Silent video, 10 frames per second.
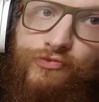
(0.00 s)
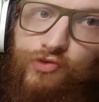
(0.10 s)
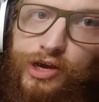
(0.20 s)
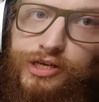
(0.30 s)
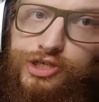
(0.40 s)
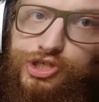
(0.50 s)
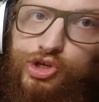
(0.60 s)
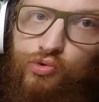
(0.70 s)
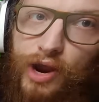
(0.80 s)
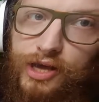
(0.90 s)
fridge
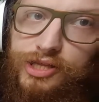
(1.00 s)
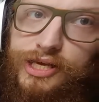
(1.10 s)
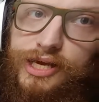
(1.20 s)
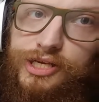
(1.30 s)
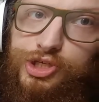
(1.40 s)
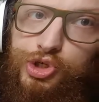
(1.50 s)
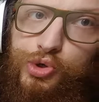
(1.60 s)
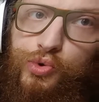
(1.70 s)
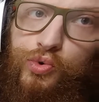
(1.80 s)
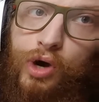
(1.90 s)
directly
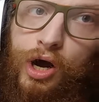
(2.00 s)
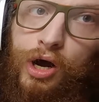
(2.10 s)
into